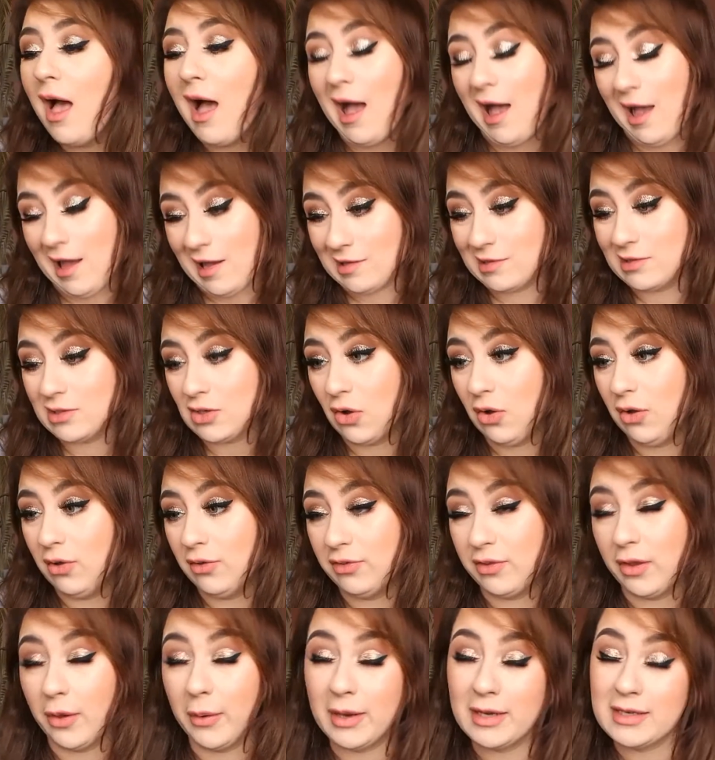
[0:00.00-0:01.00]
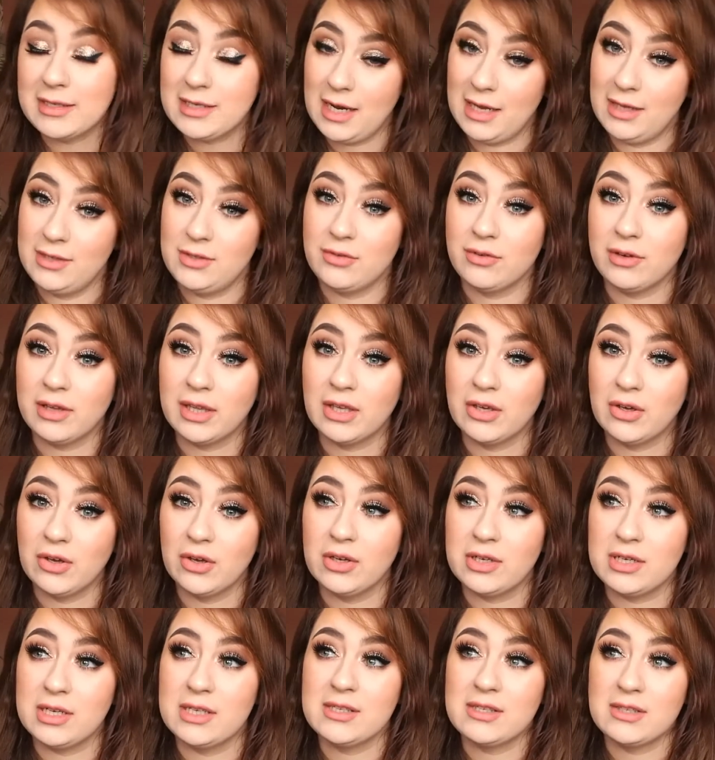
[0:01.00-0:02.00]
And also, it tastes really
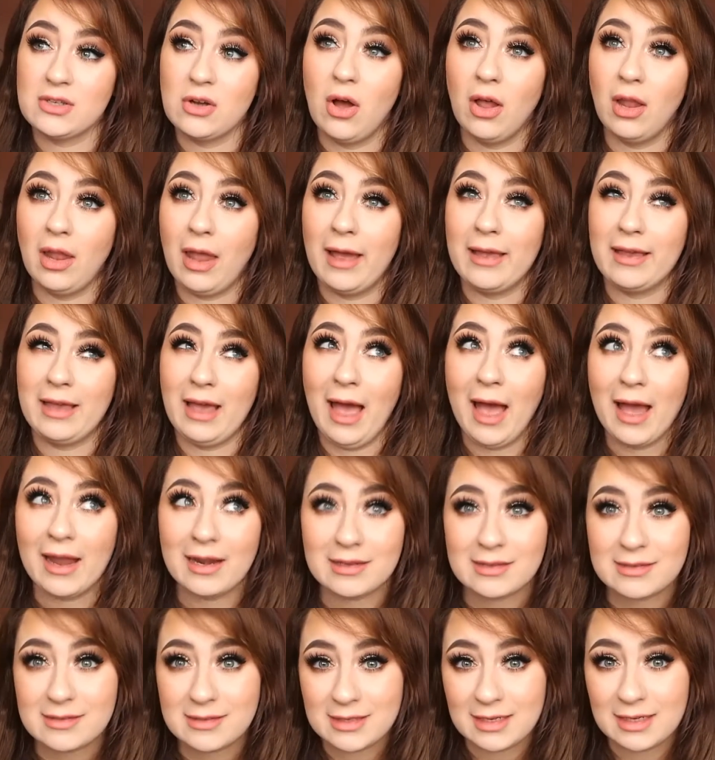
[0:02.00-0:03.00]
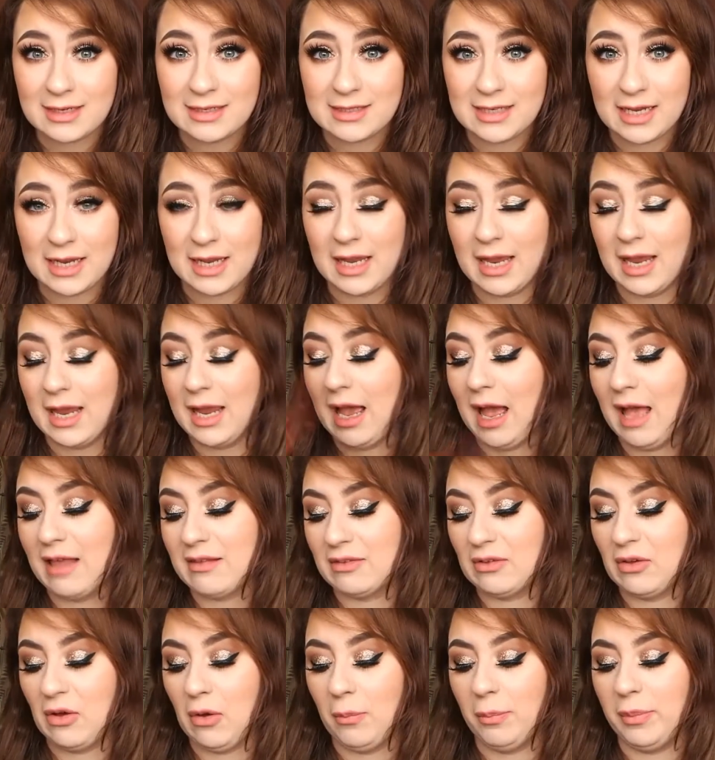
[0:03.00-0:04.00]
good. It's not like aniseedy, it
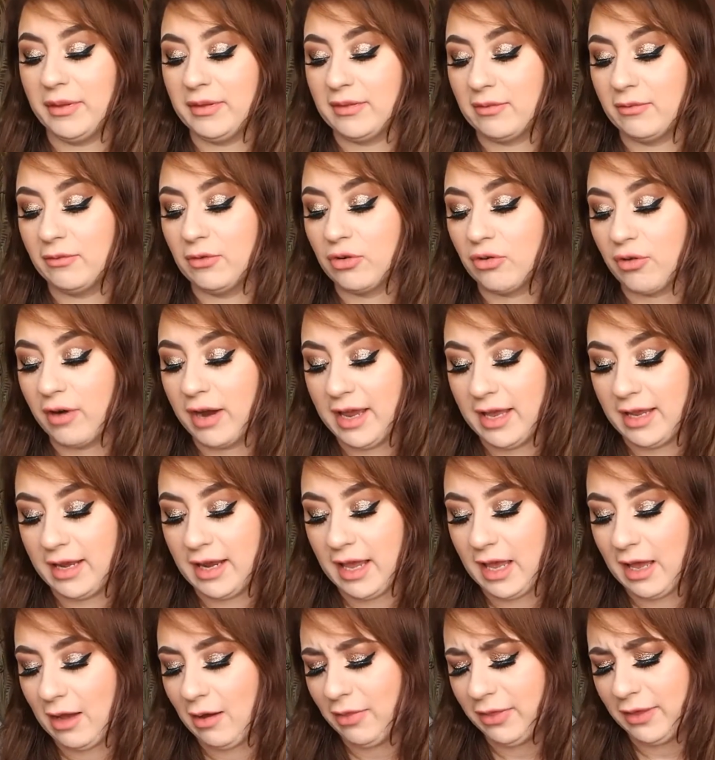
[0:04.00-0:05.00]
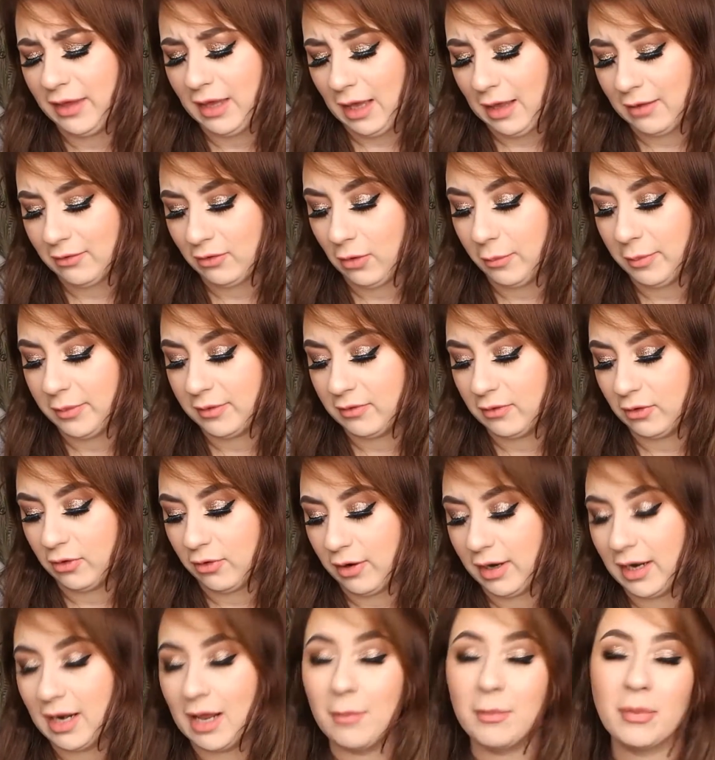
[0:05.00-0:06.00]
hasn't got bits of grit in it. I think it has got bits of
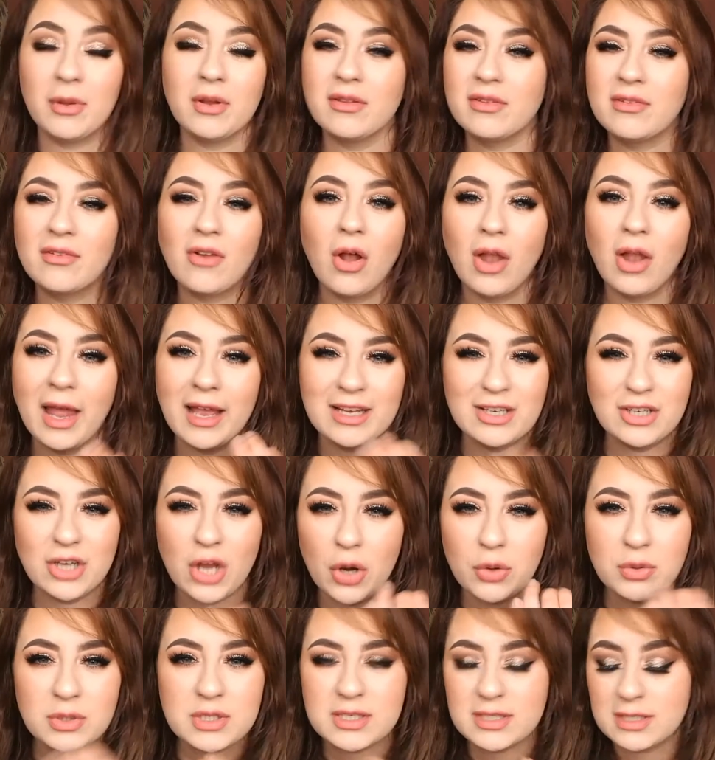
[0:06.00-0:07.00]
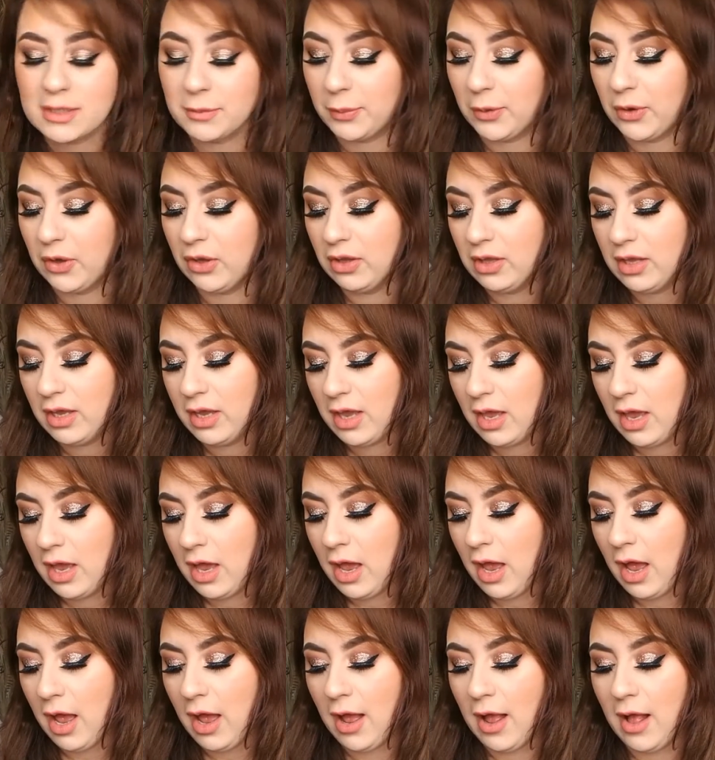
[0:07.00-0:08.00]
grit in it, but it's not like noticeable.
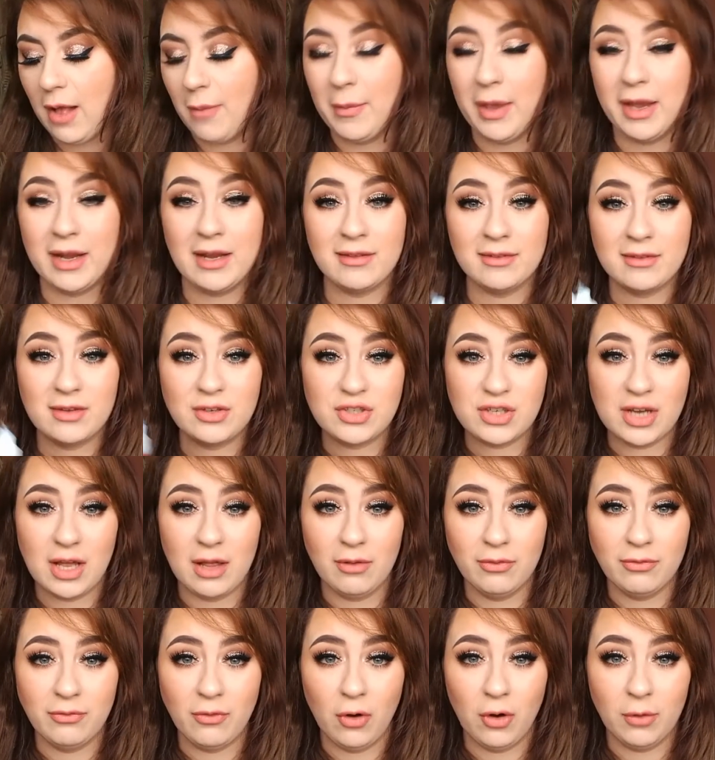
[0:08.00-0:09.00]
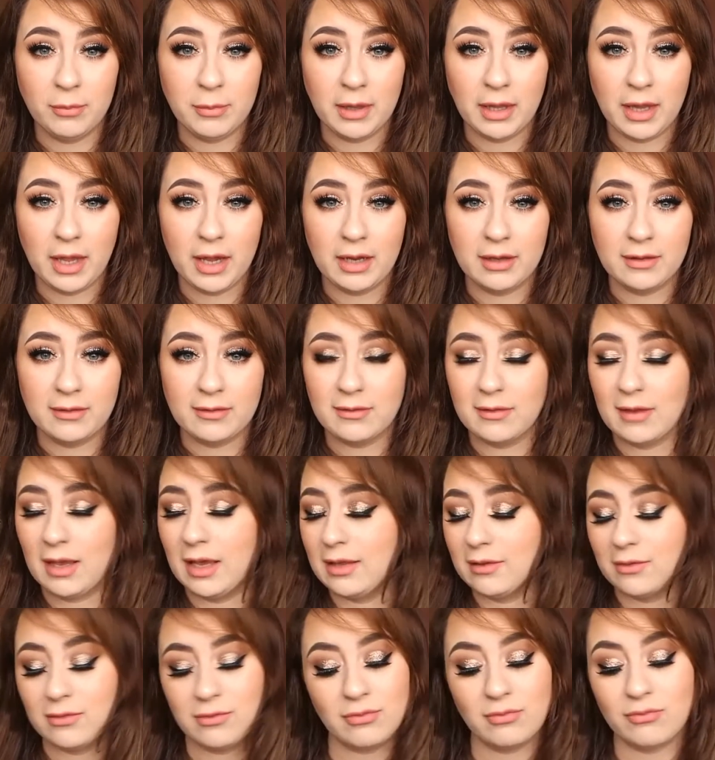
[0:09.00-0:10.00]
and it's a gel formula.
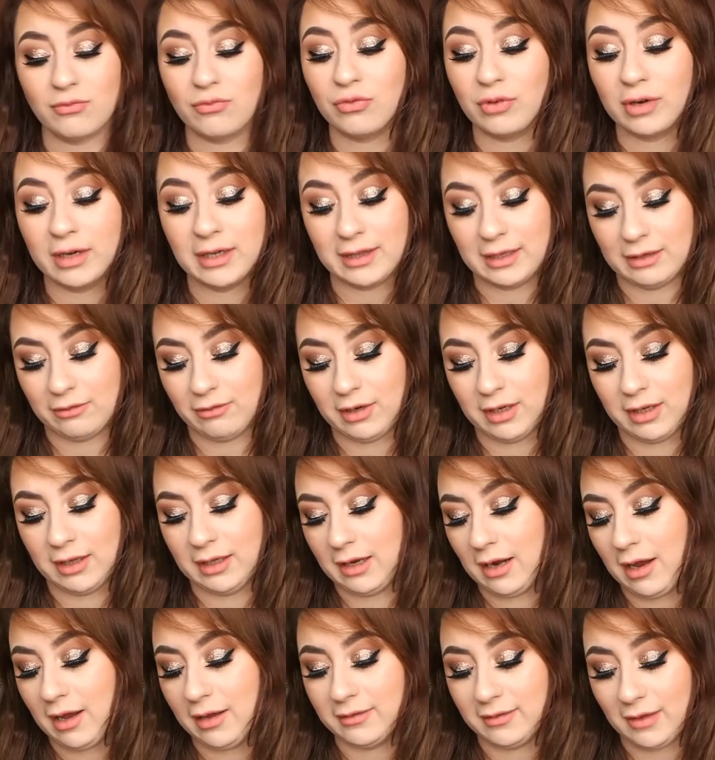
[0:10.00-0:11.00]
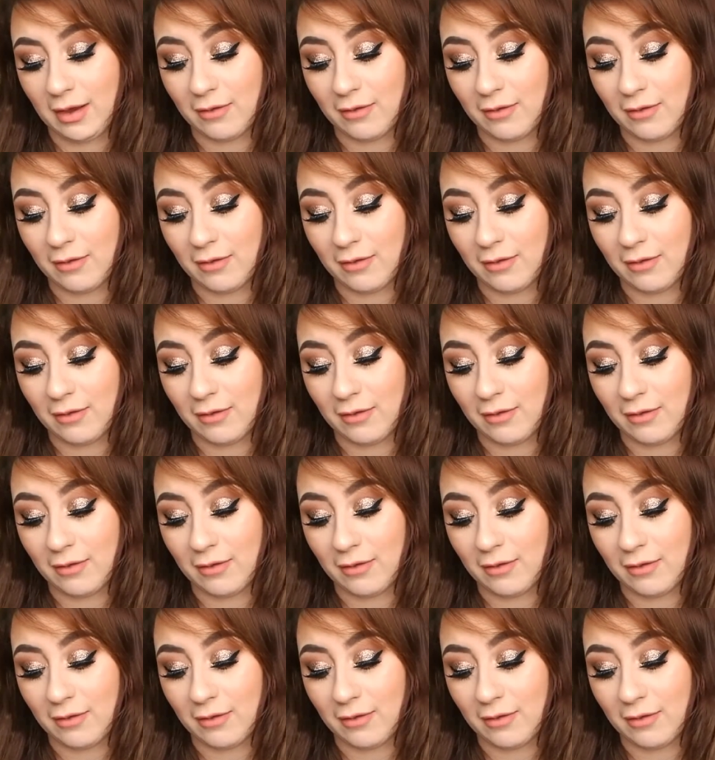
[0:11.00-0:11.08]
It's really, really nice.